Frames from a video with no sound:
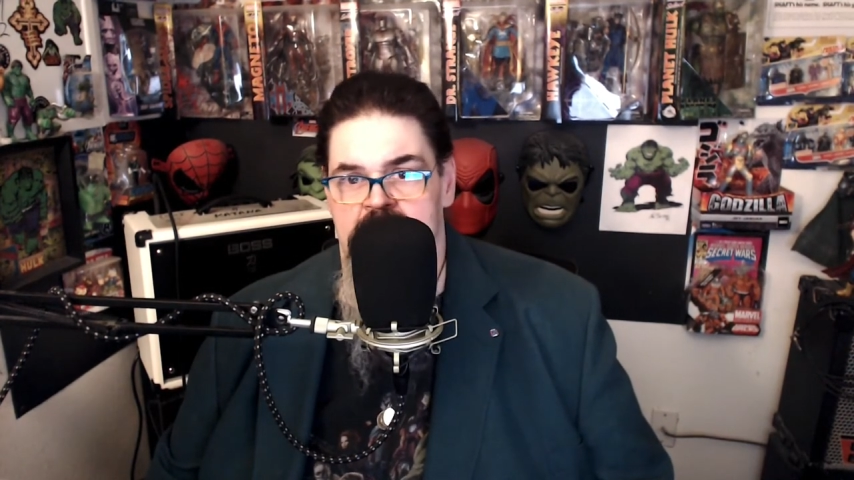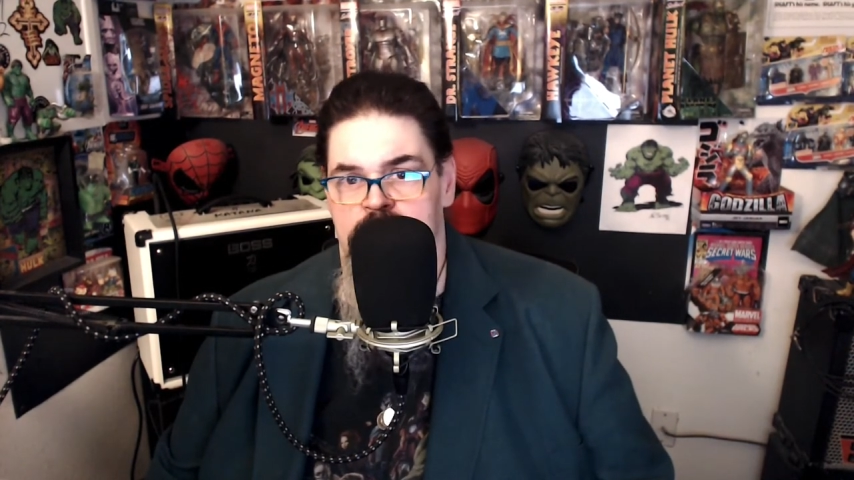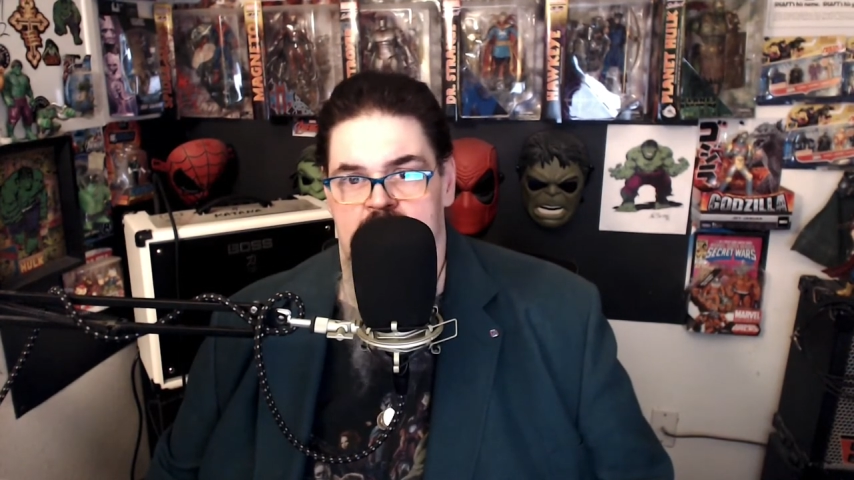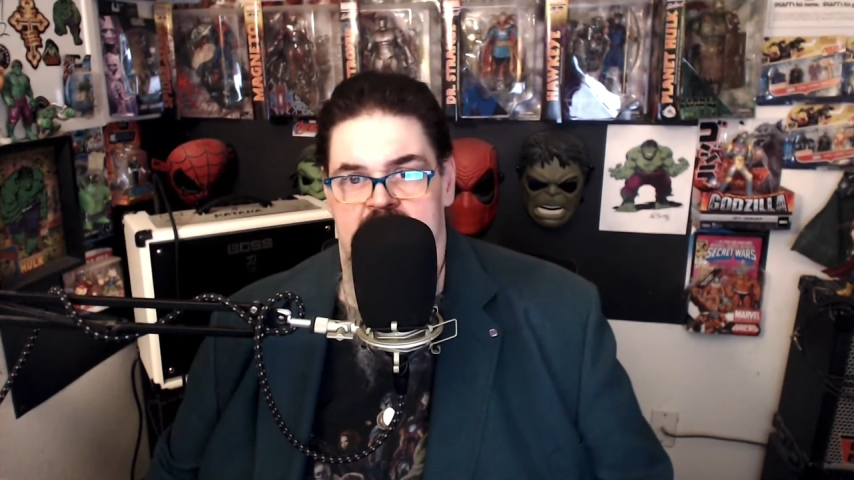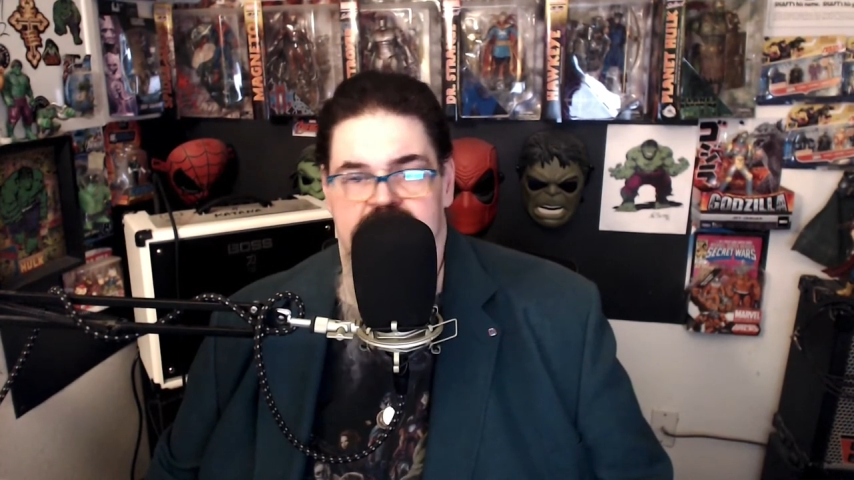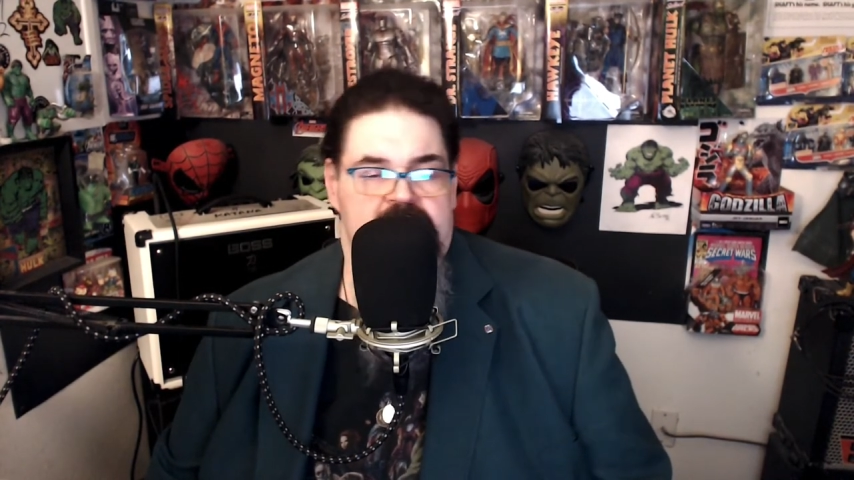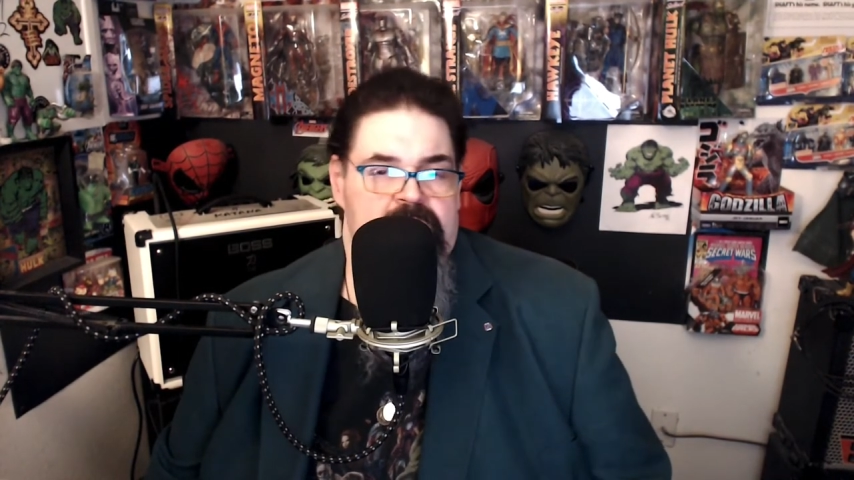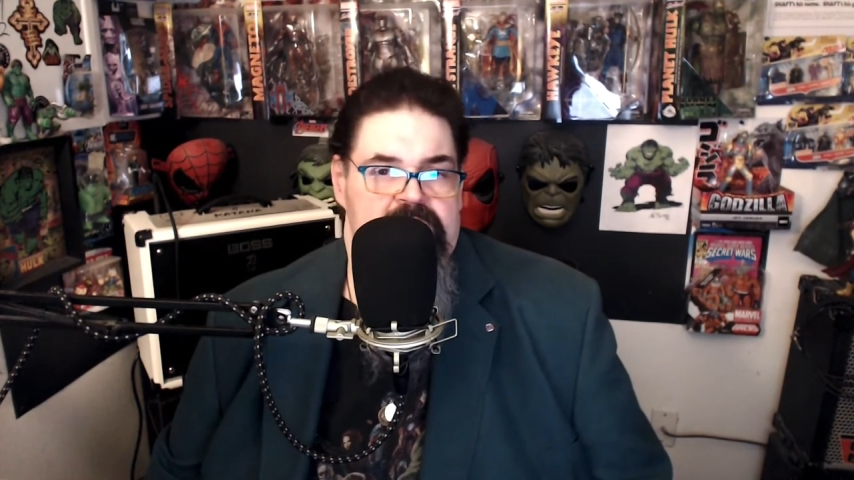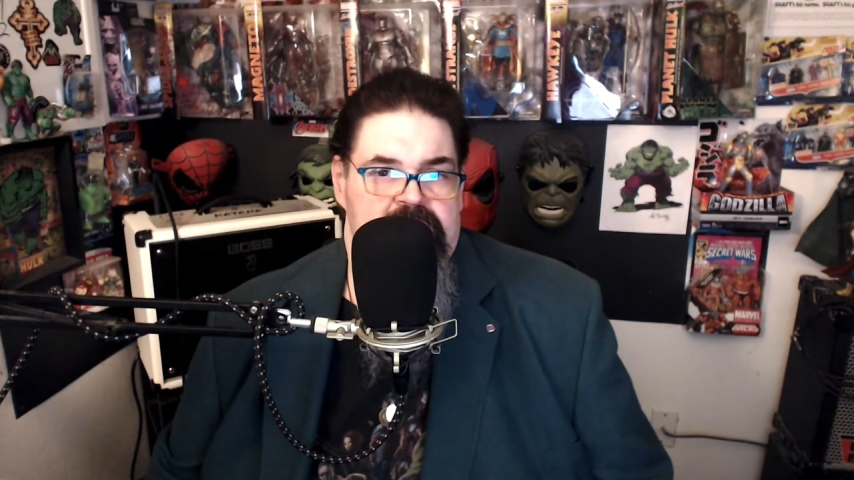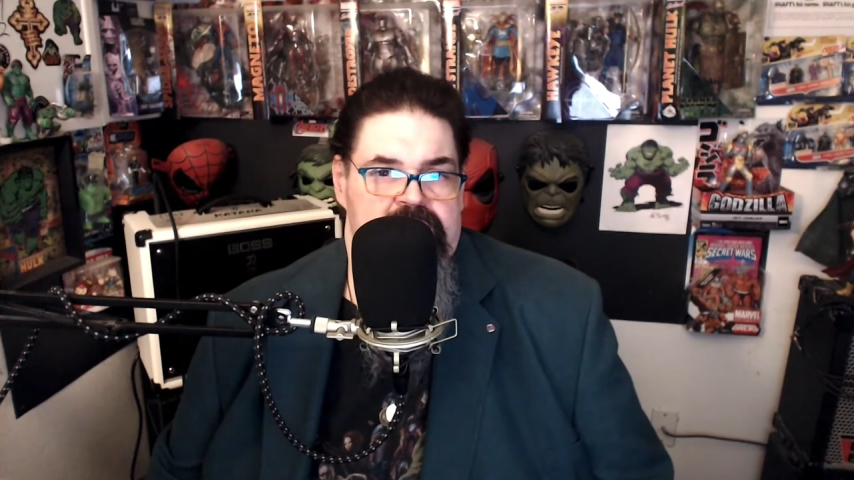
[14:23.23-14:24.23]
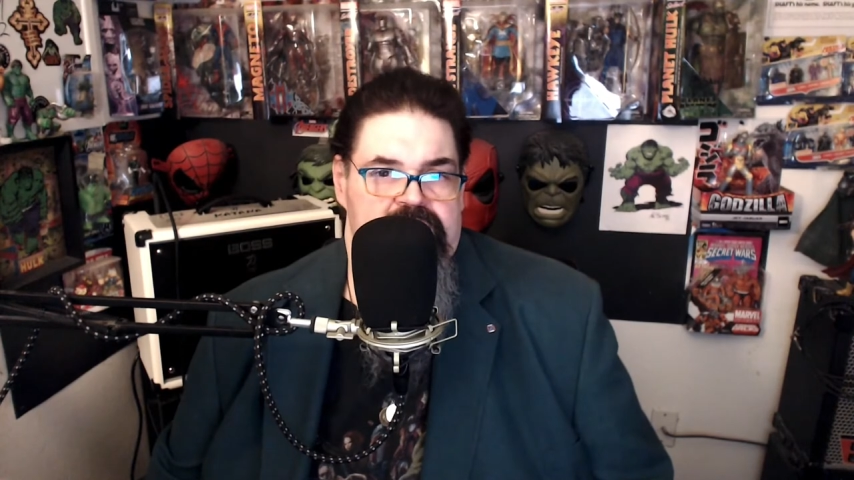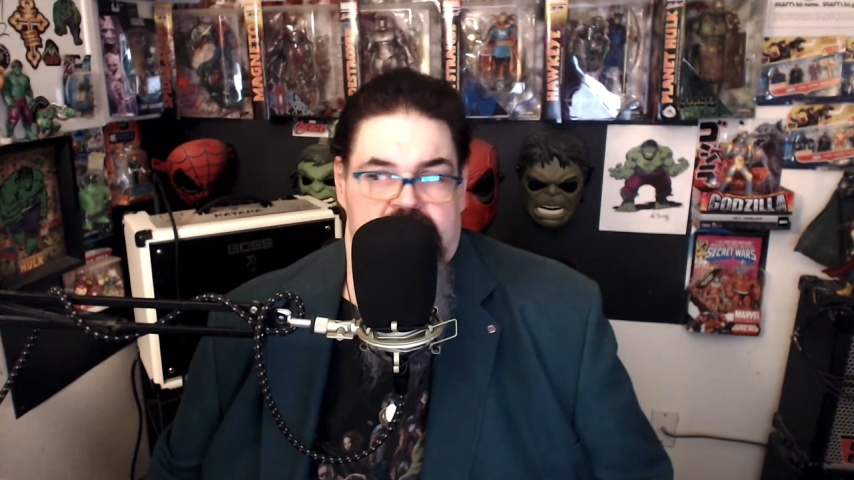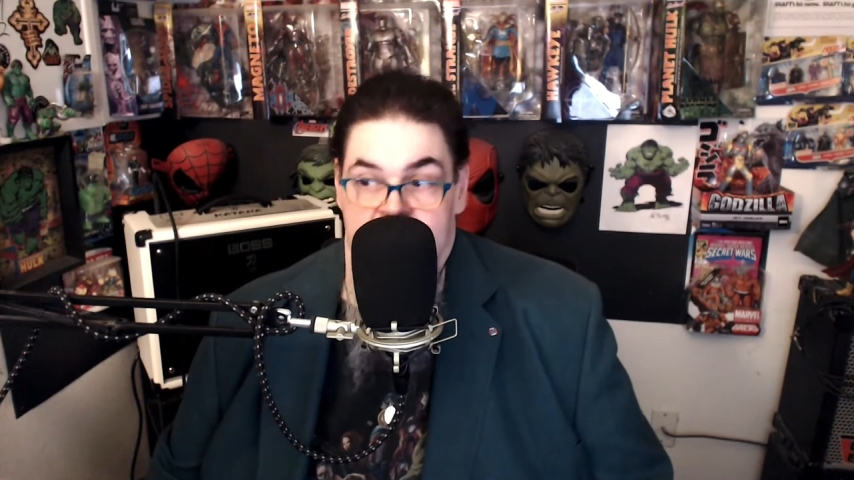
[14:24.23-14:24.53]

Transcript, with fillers: Whatever you were using,